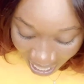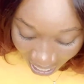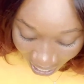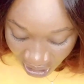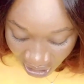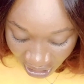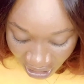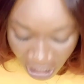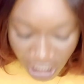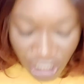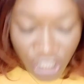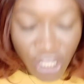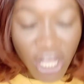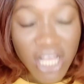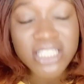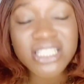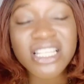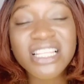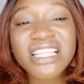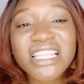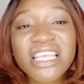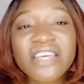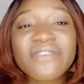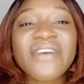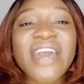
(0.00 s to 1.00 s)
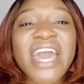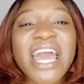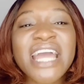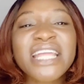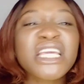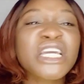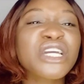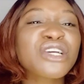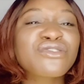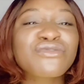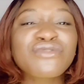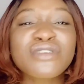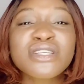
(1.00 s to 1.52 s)
It doesn't leave
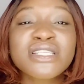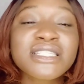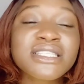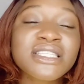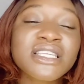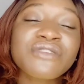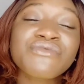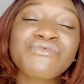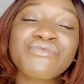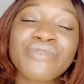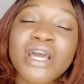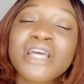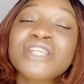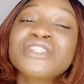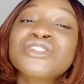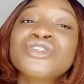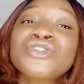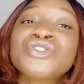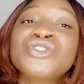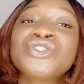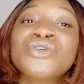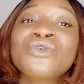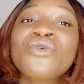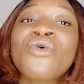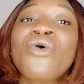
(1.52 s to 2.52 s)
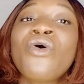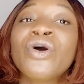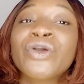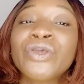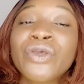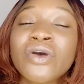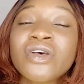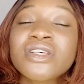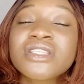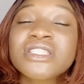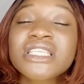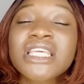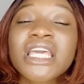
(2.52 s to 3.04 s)
any greasy residue on
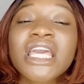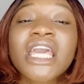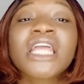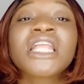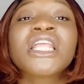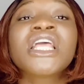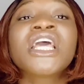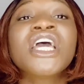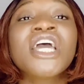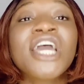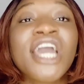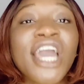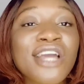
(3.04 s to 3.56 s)
your skin.